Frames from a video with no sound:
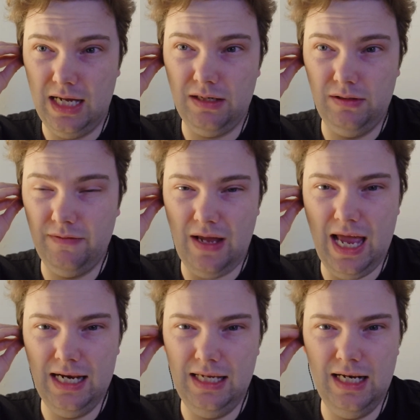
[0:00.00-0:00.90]
Don't have
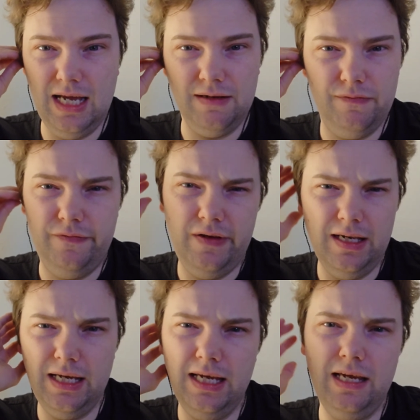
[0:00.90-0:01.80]
any like
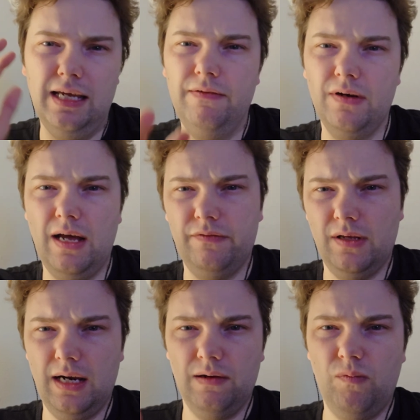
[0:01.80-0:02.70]
feeling, even after
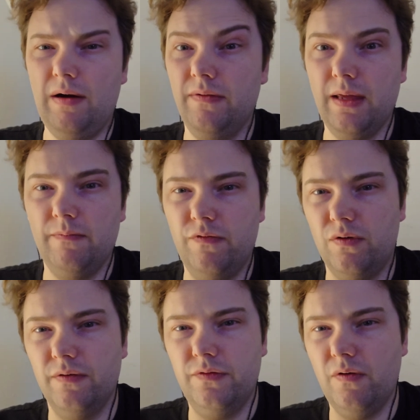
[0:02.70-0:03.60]
like wearing them
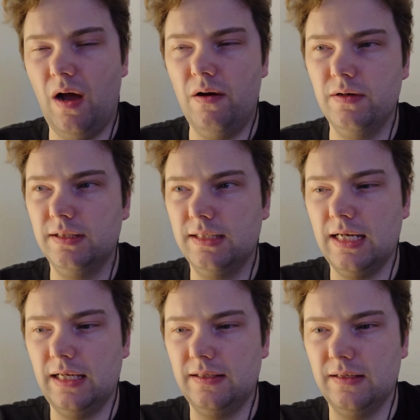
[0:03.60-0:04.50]
for a few hours,
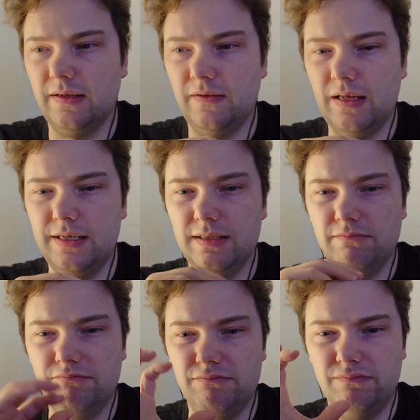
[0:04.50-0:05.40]
that they
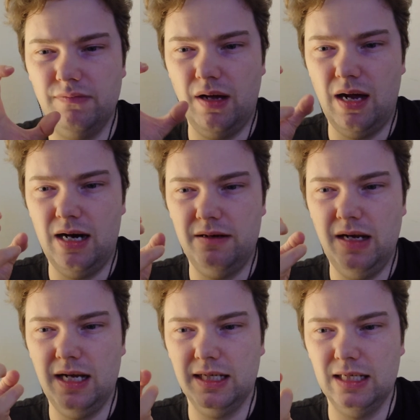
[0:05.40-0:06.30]
are
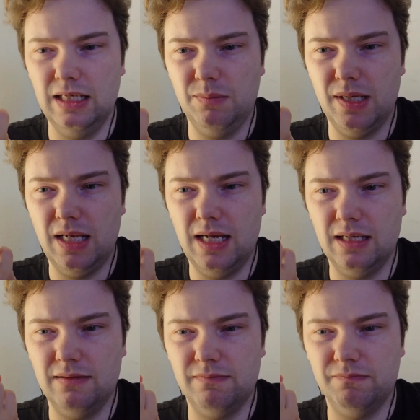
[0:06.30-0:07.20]
like a little bit
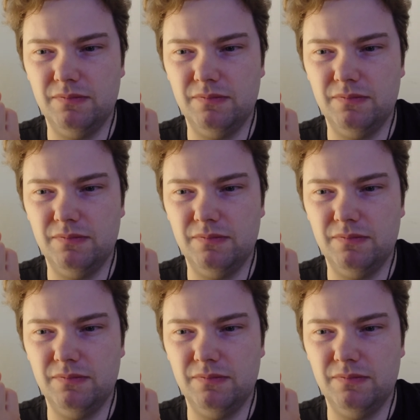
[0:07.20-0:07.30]
like